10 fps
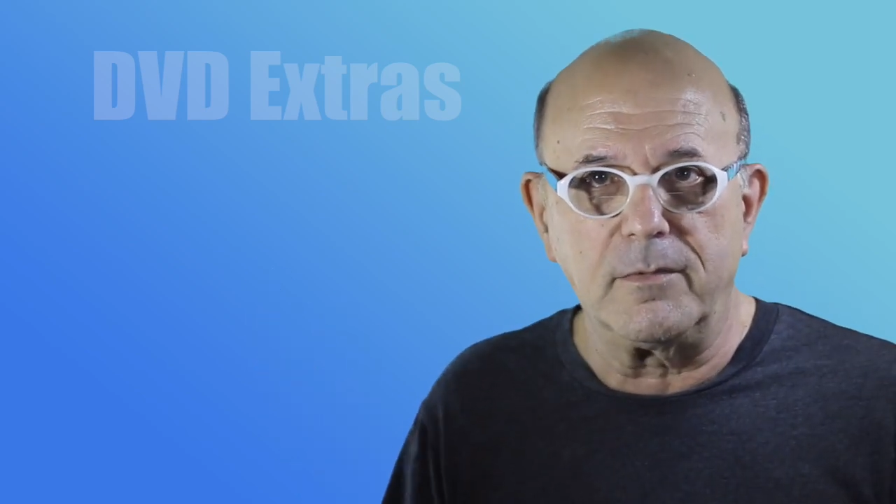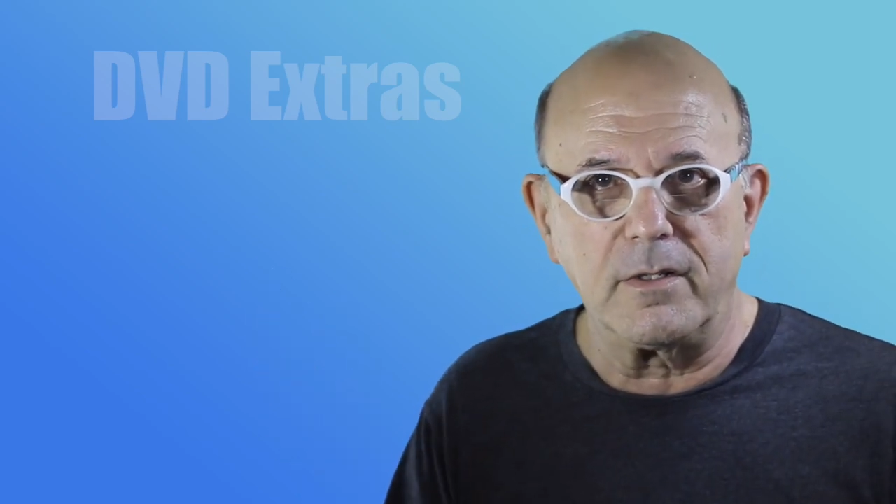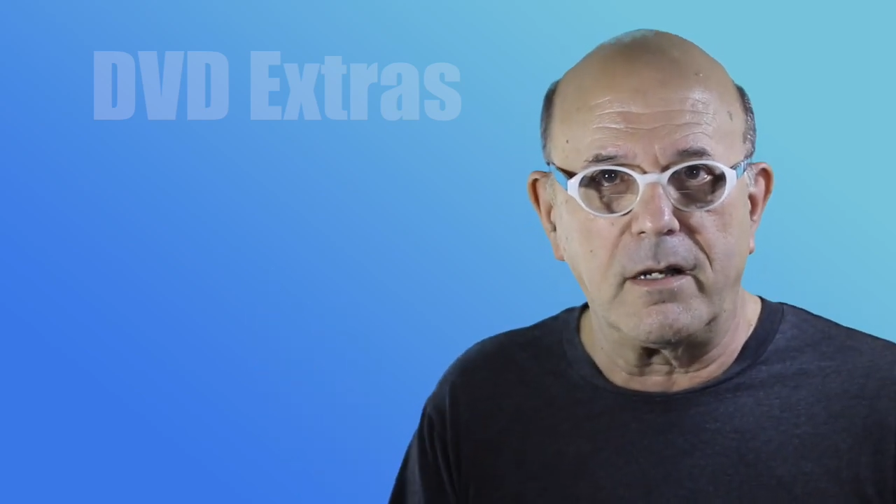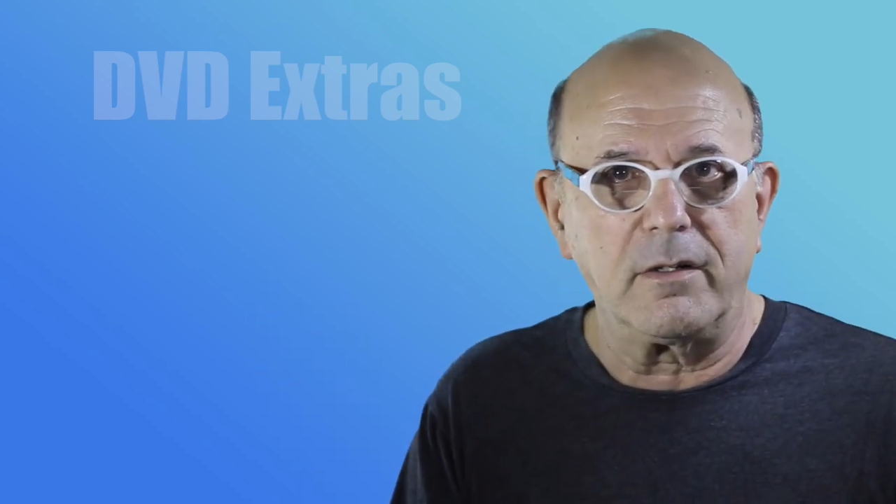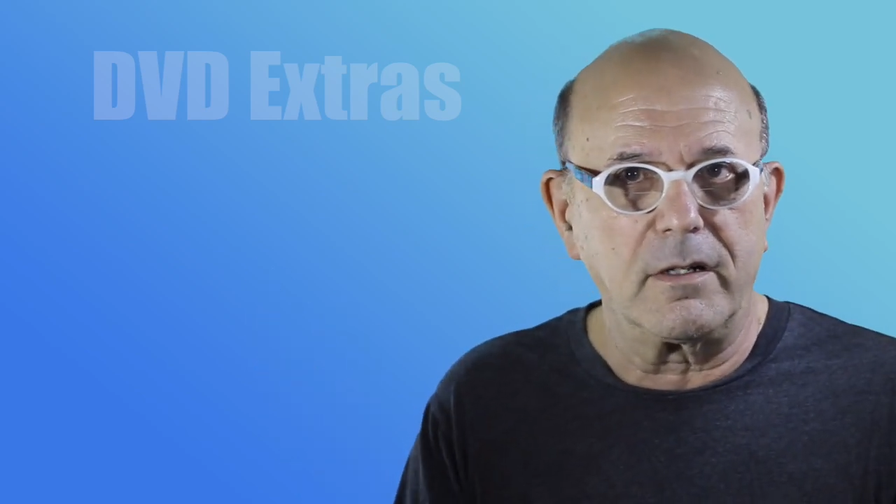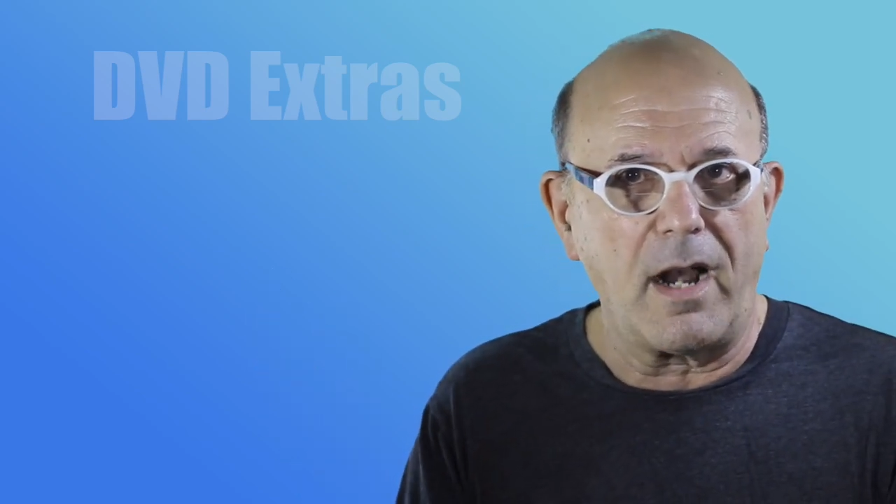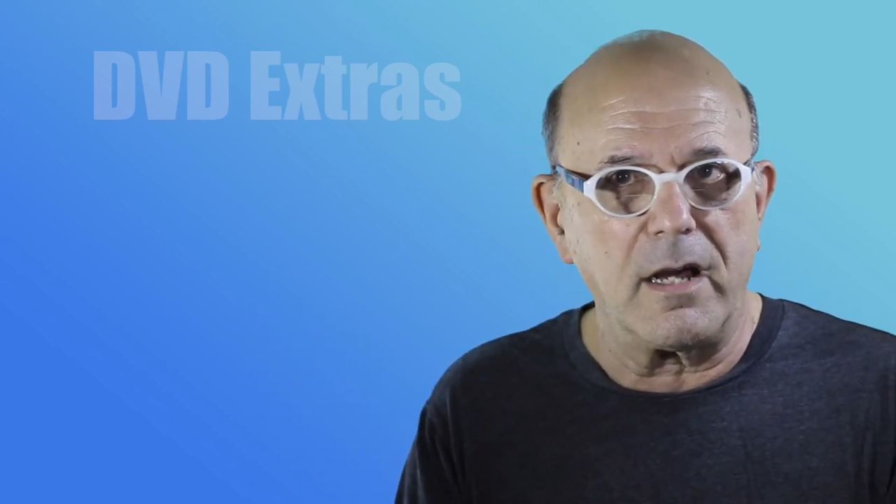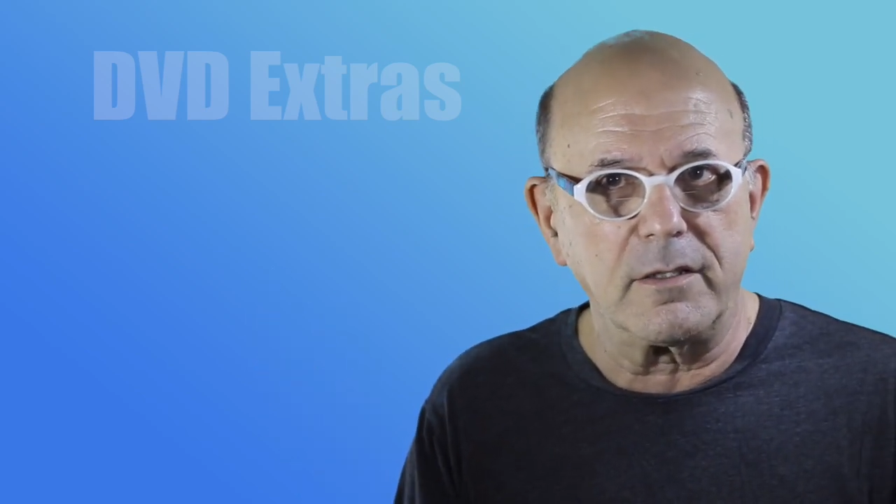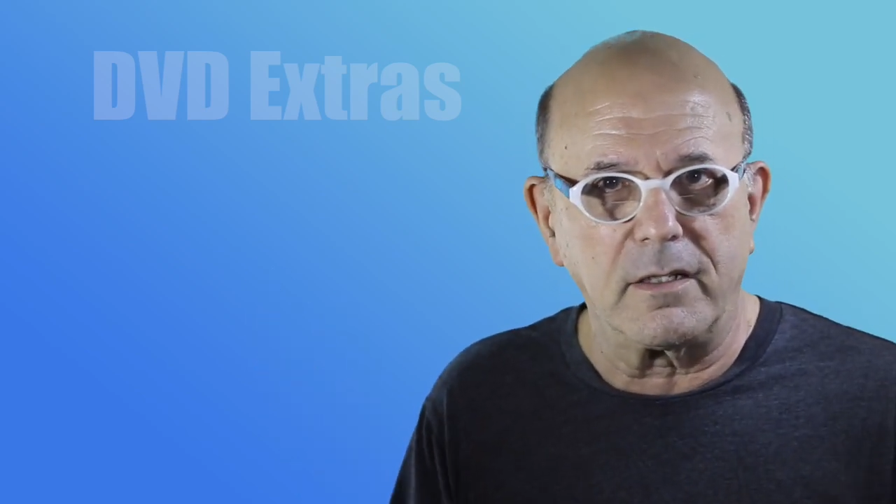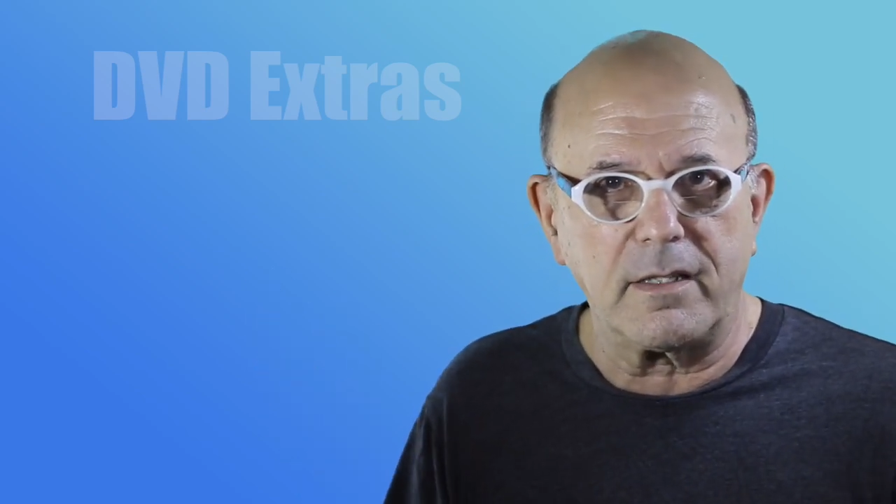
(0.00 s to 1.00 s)
Murnau and
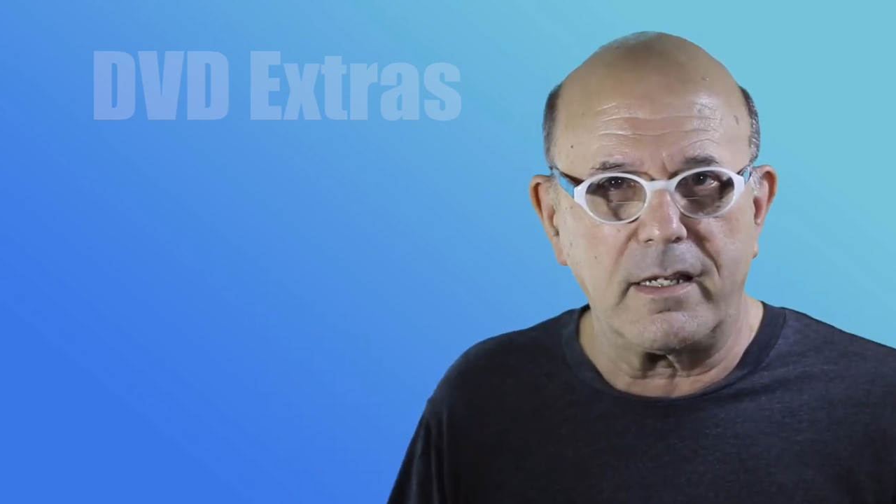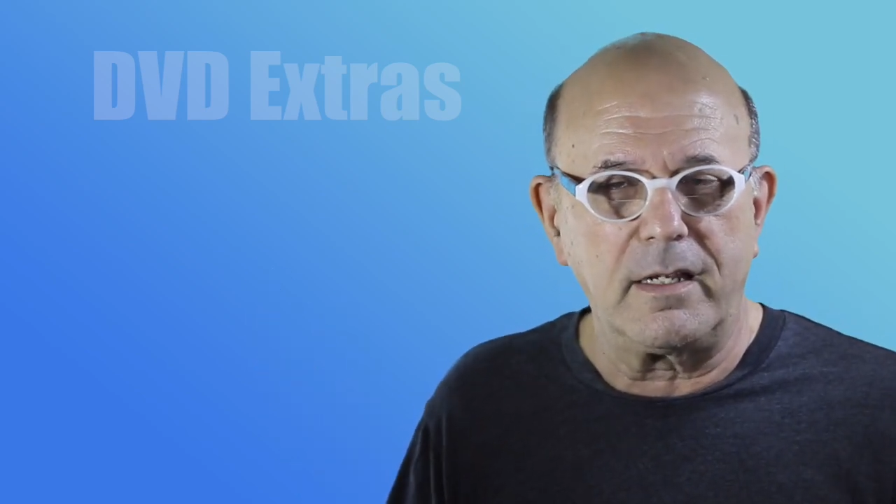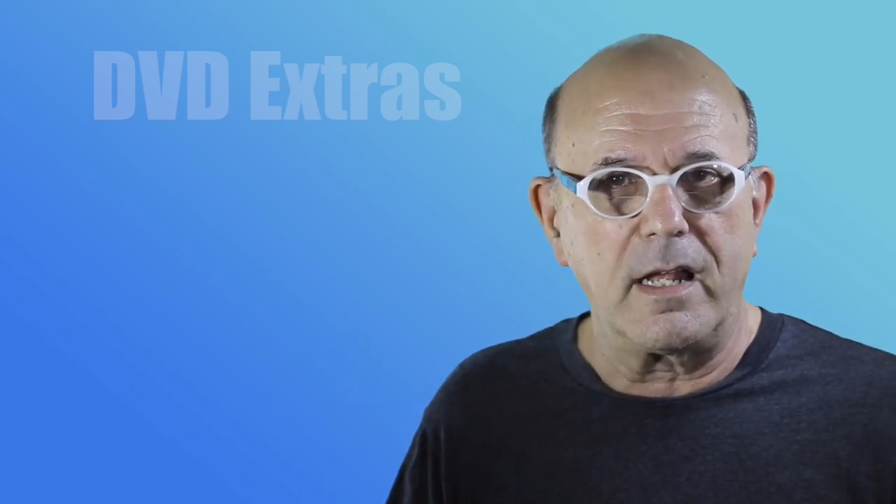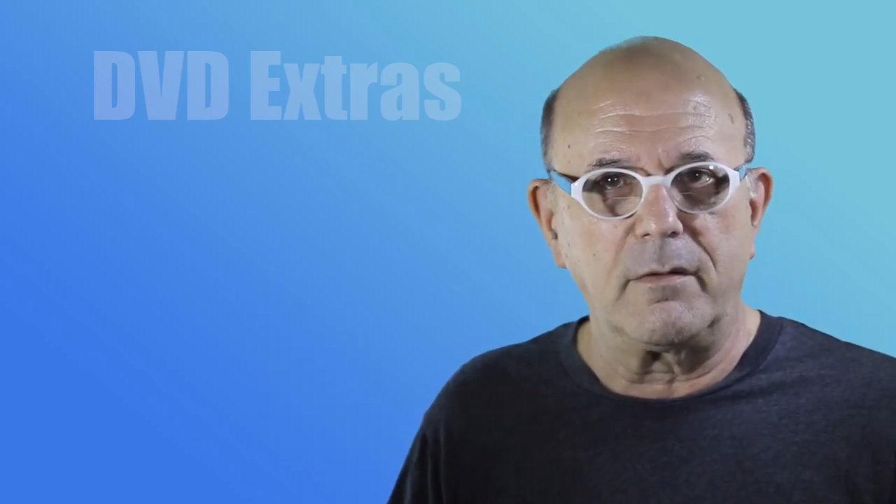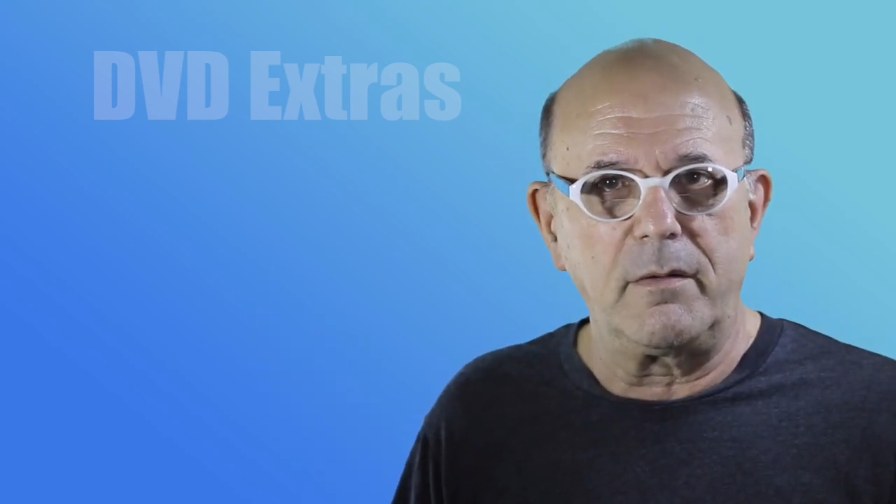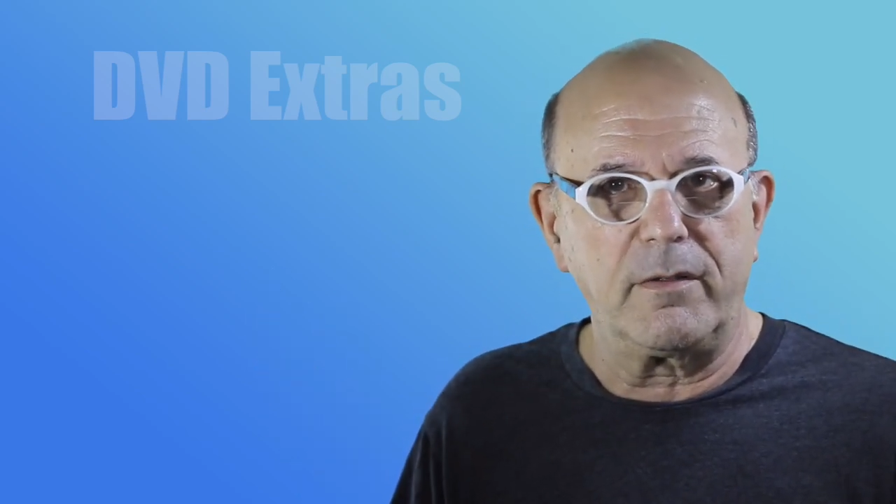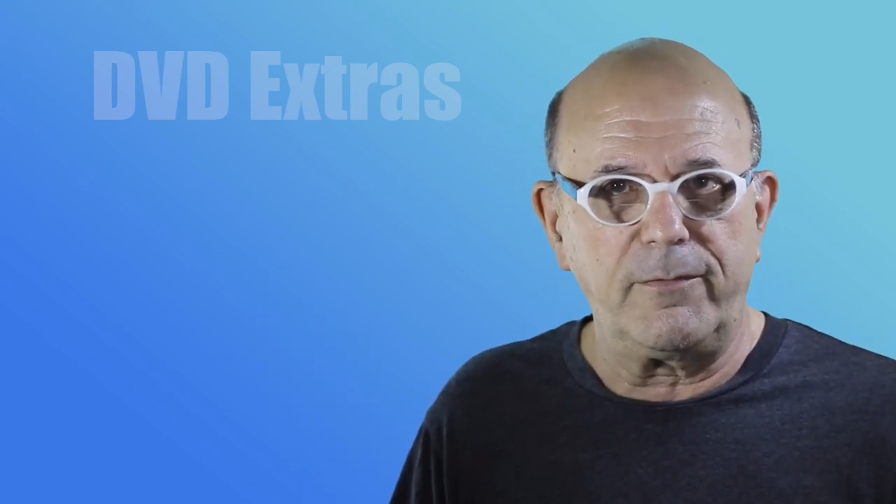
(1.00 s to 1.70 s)
Grau thought they could get away with